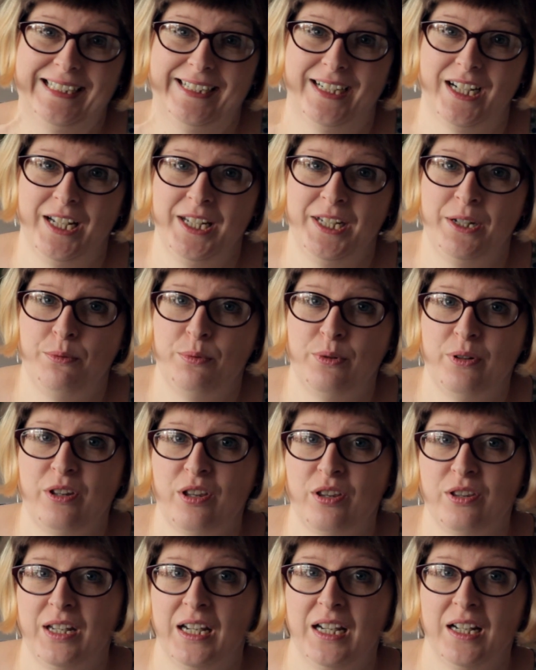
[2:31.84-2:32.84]
You would
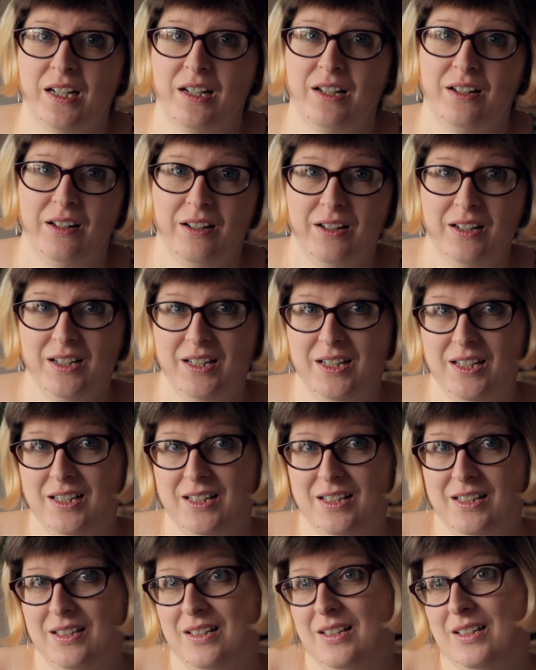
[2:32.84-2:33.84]
think,
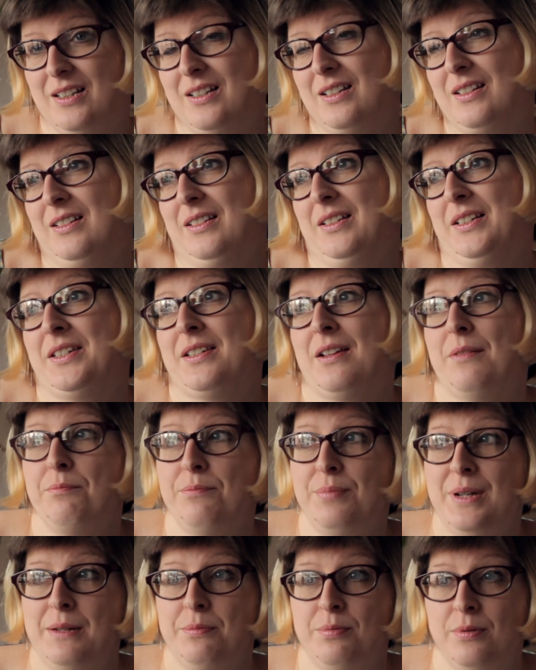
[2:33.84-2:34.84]
some
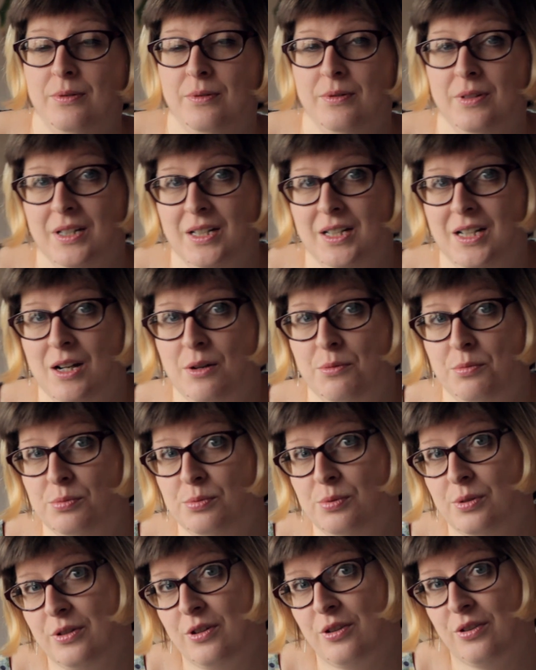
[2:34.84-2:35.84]
people
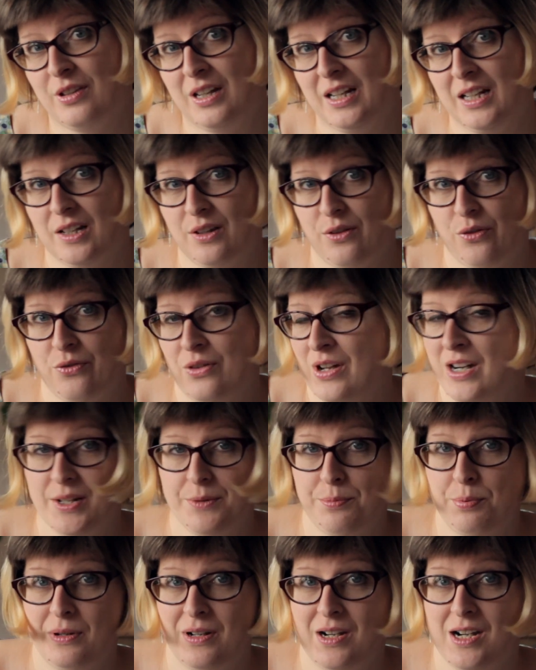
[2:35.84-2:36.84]
would think that
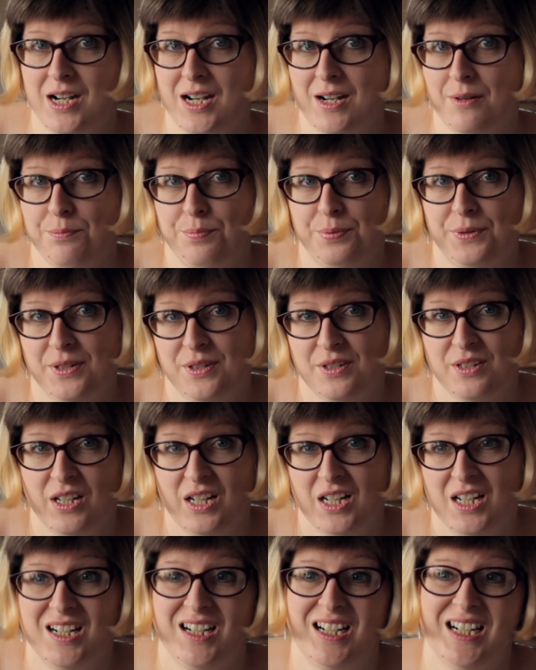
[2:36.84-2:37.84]
perhaps
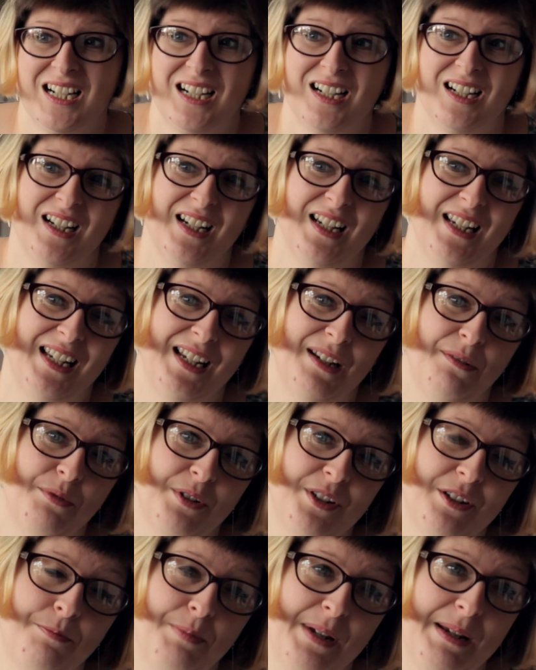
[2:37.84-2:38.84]
he would
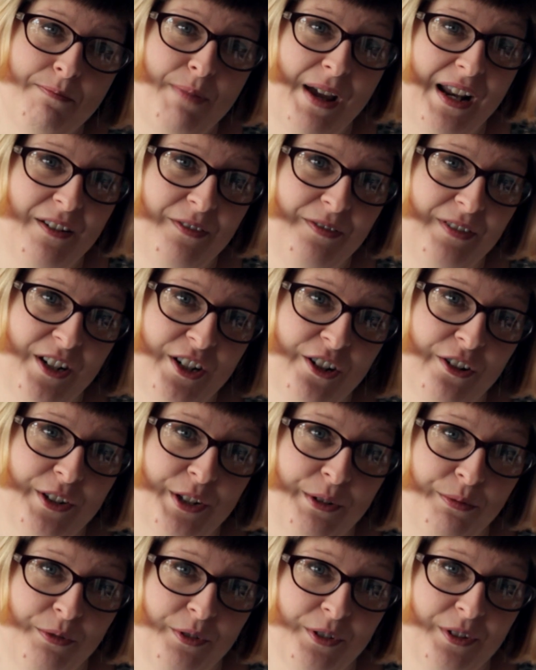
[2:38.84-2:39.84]
have been beneficial
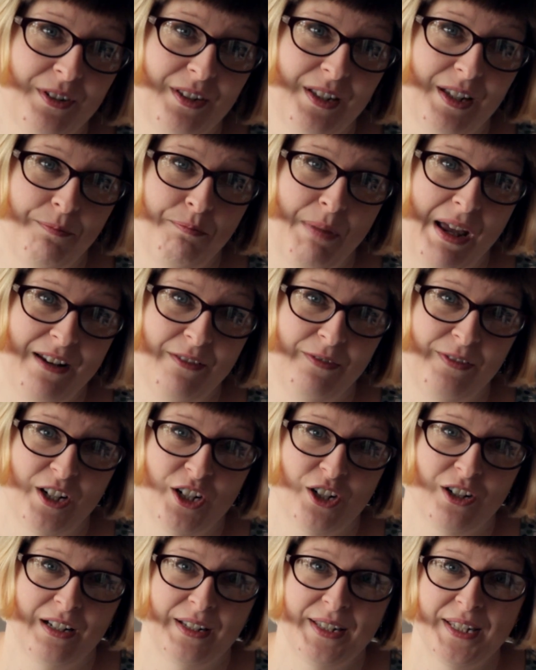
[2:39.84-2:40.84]

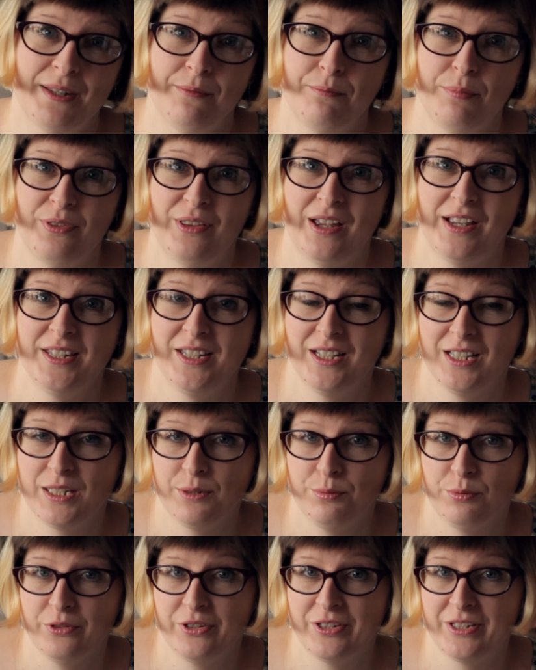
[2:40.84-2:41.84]
and sympathetic
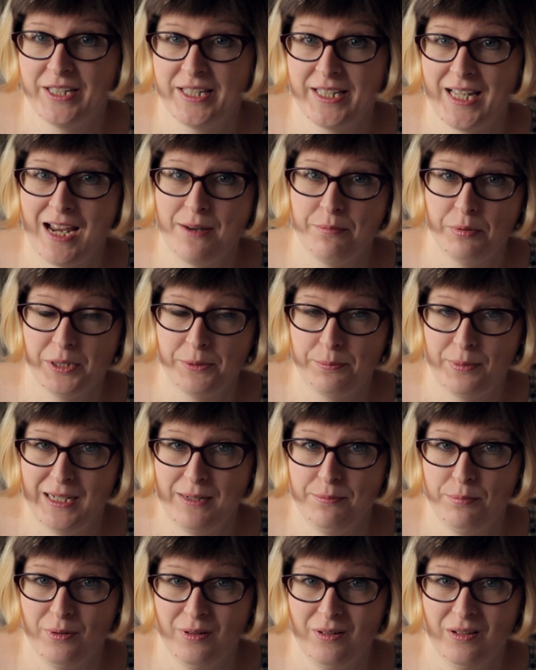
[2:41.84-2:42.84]
towards disabled
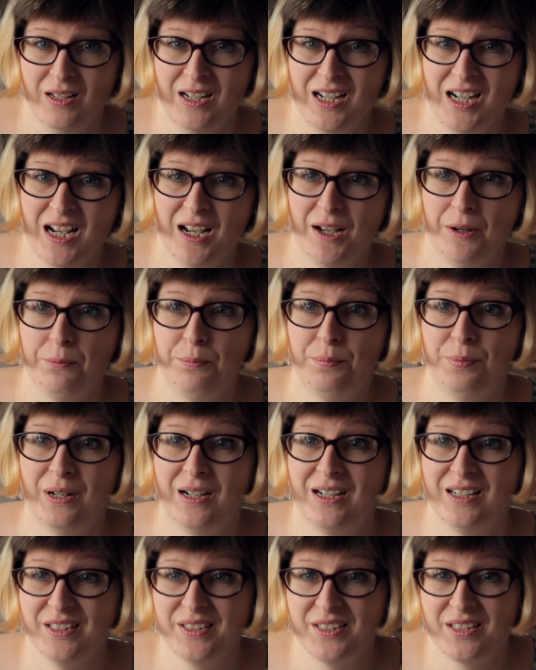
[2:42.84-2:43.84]
people,
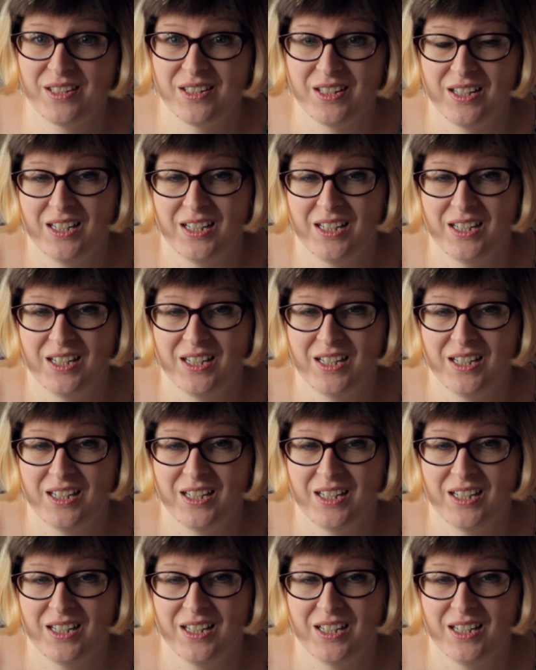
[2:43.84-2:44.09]
but